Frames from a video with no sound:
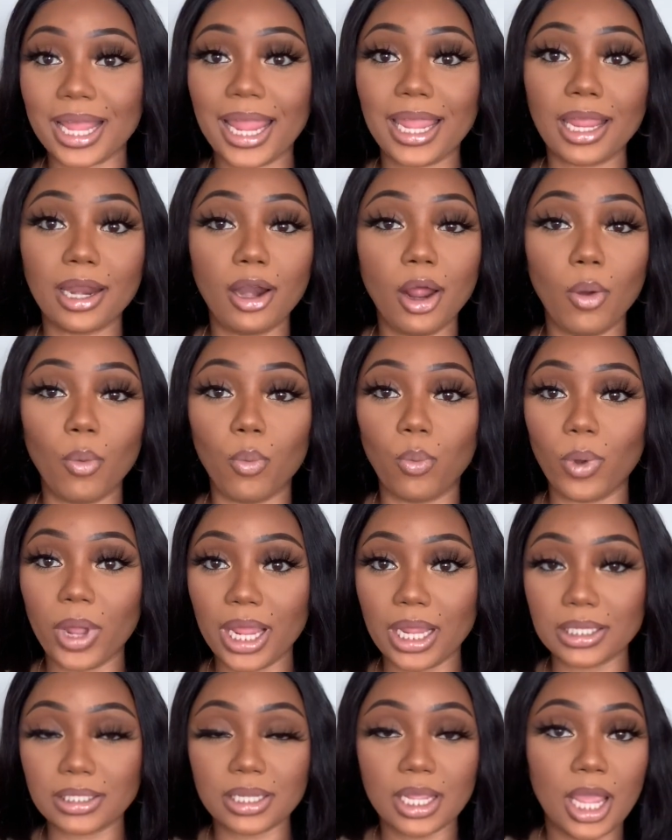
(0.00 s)
I cannot
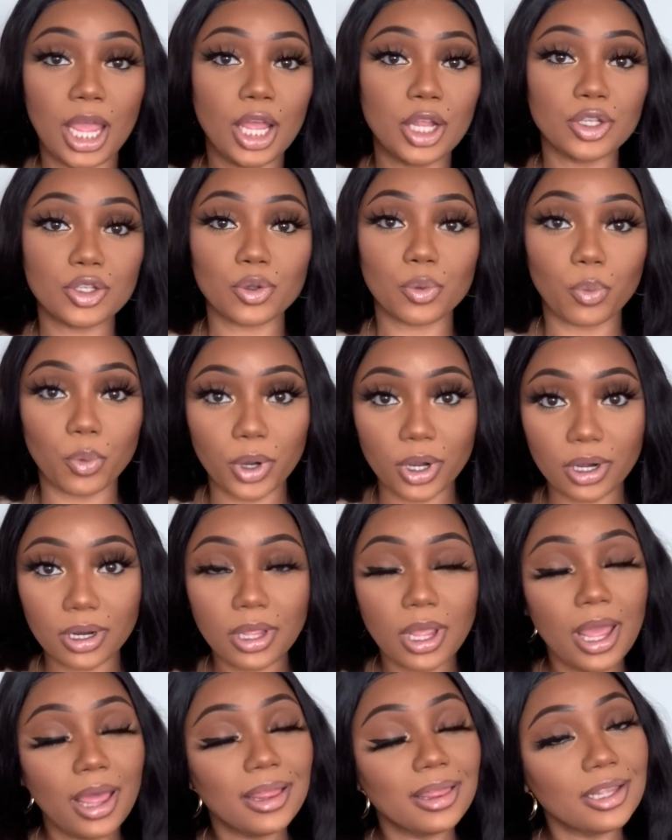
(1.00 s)
wait to
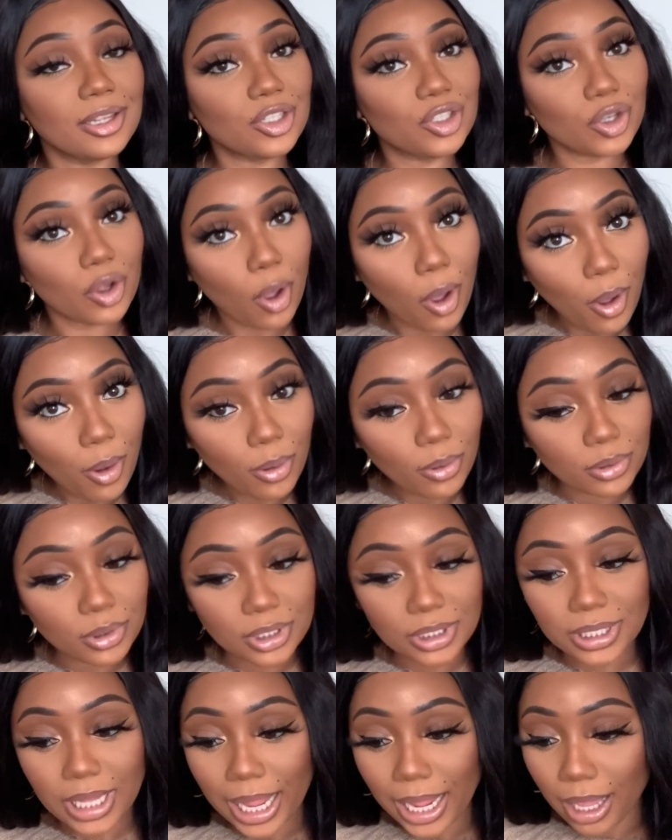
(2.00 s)
wear this
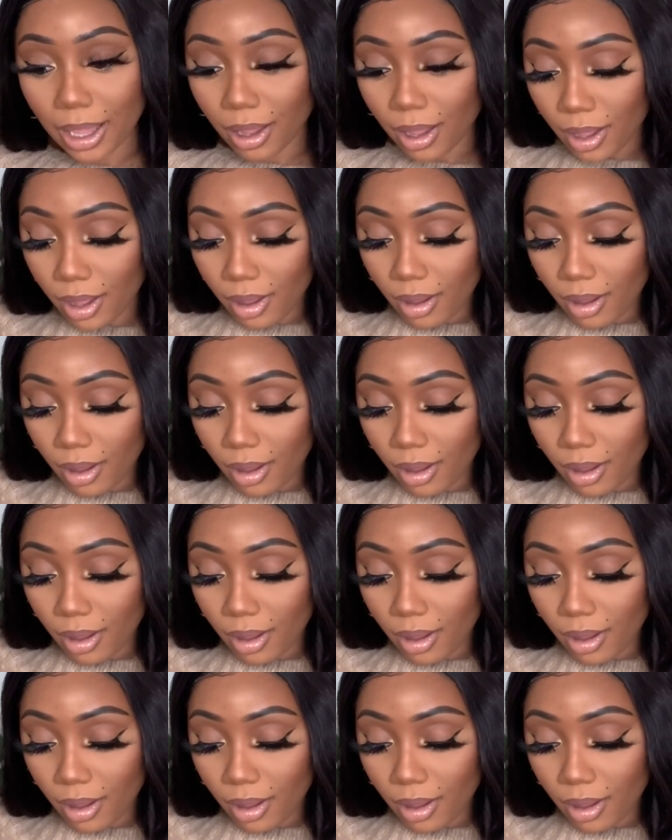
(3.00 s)
coat. Like,